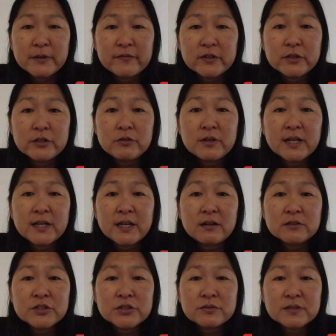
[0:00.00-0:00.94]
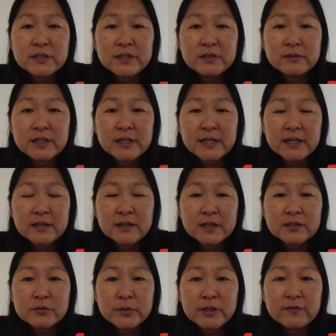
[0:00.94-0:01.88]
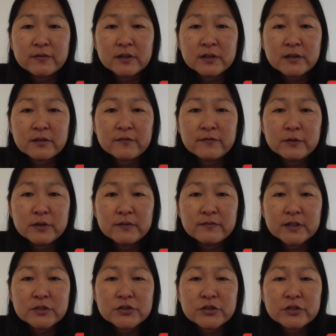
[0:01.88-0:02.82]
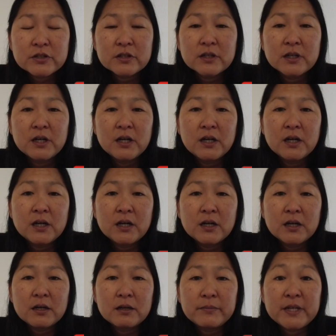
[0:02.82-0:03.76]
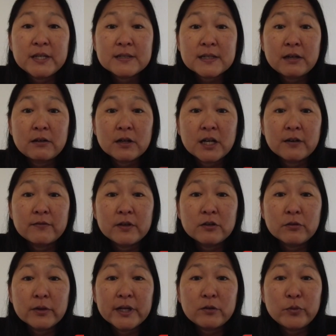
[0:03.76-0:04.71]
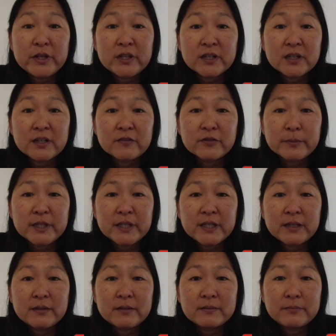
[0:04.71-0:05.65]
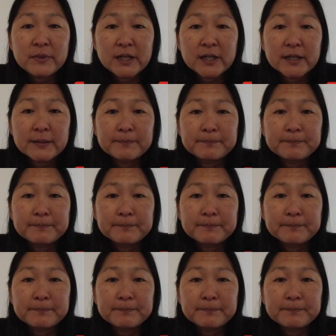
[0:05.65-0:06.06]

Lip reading: if you're new, and I'll see you again next week for another food adventure. Peace out. Have a great weekend, everybody. Bye.